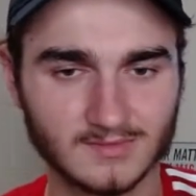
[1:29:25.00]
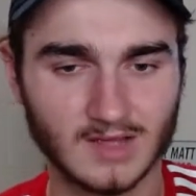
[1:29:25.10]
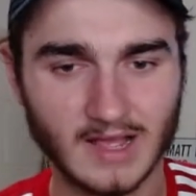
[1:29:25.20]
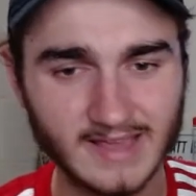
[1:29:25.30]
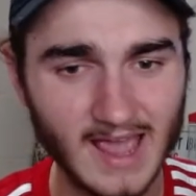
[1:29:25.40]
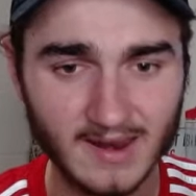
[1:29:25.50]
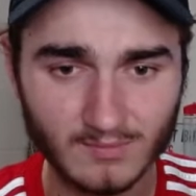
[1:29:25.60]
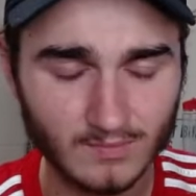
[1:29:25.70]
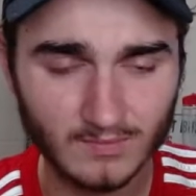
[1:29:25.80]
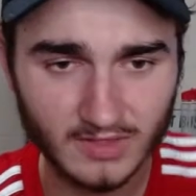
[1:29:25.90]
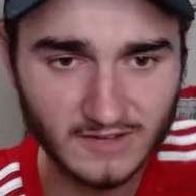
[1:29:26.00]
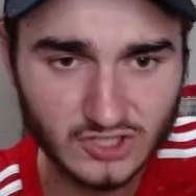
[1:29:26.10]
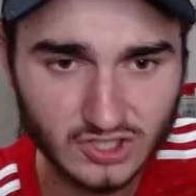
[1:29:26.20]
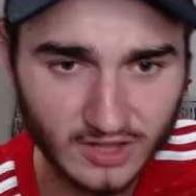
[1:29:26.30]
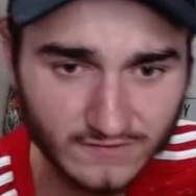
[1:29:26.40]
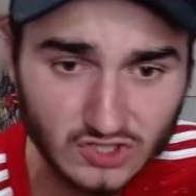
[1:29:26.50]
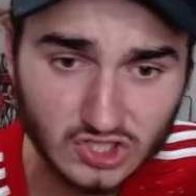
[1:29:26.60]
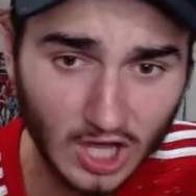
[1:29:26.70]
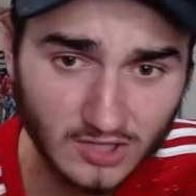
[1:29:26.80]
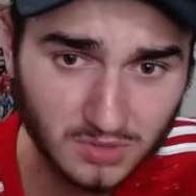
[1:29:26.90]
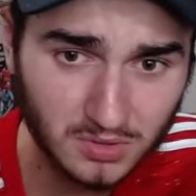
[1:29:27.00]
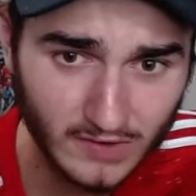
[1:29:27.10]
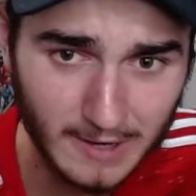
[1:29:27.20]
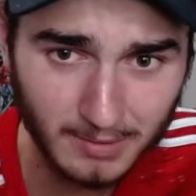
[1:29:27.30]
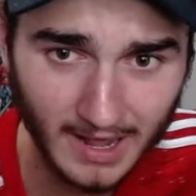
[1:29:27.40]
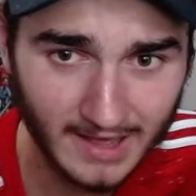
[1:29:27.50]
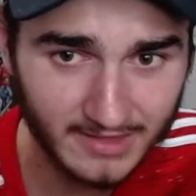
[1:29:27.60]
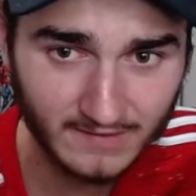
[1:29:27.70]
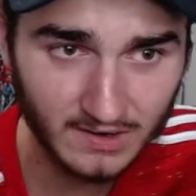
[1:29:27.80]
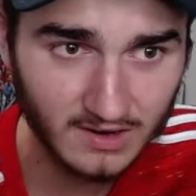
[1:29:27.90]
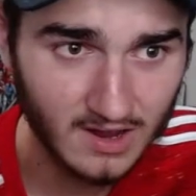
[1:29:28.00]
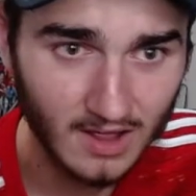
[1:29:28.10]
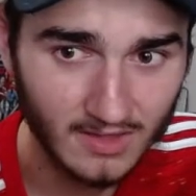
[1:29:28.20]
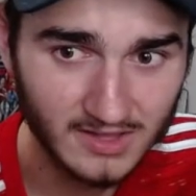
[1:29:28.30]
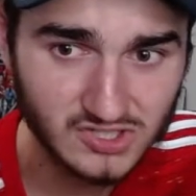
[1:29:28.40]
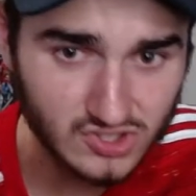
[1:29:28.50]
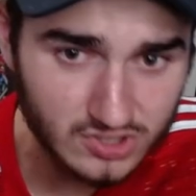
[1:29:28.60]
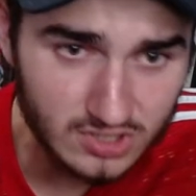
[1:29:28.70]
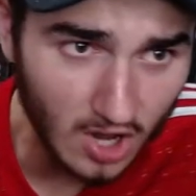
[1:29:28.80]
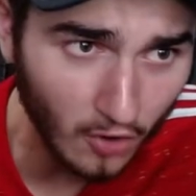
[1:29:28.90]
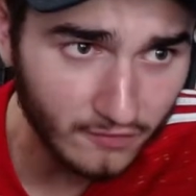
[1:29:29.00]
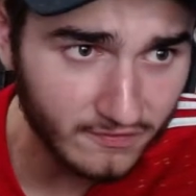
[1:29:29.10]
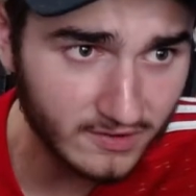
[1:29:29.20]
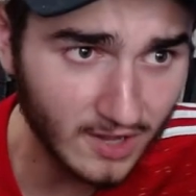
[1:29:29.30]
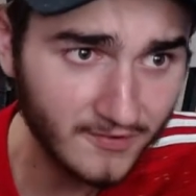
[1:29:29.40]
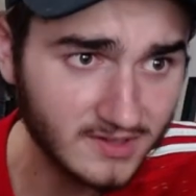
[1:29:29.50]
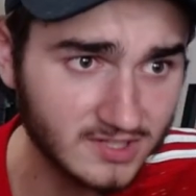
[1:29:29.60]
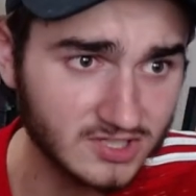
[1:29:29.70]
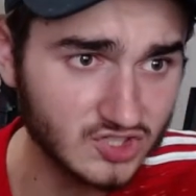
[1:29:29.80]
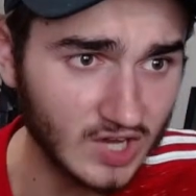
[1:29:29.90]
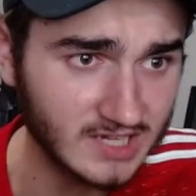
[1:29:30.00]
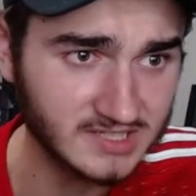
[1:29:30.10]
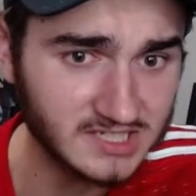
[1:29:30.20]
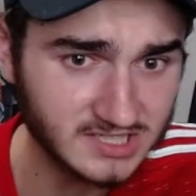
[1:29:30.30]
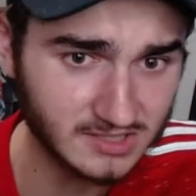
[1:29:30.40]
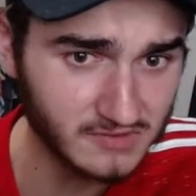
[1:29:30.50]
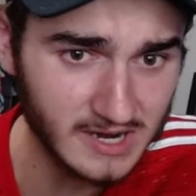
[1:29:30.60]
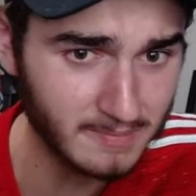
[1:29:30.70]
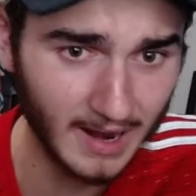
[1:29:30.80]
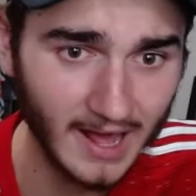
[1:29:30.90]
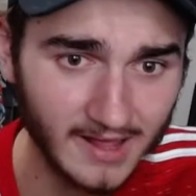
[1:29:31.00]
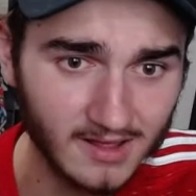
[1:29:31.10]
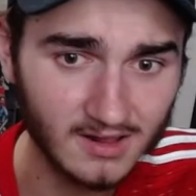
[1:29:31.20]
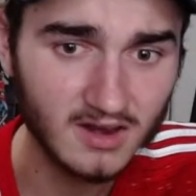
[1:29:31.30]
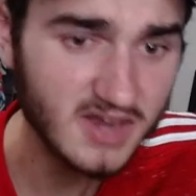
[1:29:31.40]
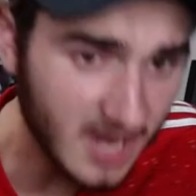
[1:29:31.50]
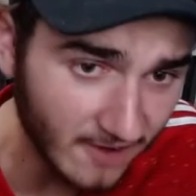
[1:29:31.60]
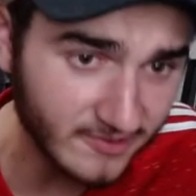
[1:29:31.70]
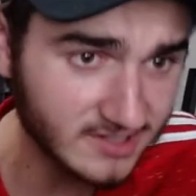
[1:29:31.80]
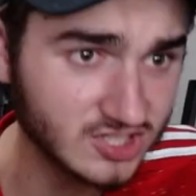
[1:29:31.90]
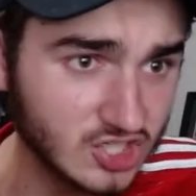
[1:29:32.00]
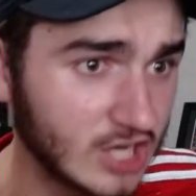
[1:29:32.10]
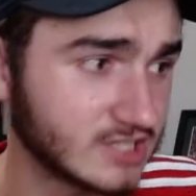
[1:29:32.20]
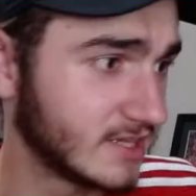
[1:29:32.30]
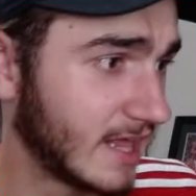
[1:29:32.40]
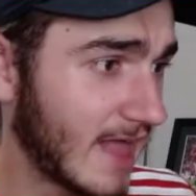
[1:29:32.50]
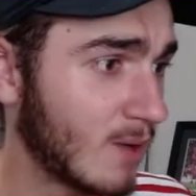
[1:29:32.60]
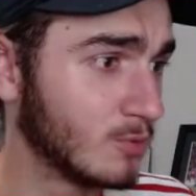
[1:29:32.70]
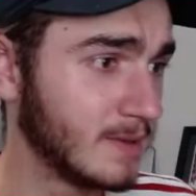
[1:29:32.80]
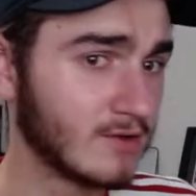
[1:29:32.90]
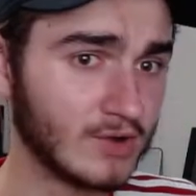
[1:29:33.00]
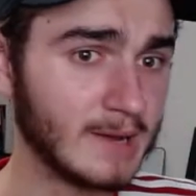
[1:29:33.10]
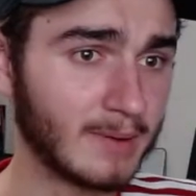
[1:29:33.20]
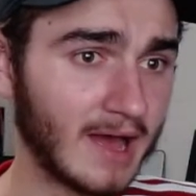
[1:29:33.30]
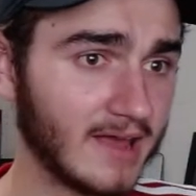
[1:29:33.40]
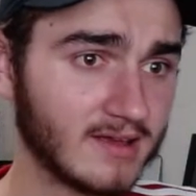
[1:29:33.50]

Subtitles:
Again, they've just cut to a replay, and there's nothing to suggest this is a replay. Nothing to suggest that would be a replay.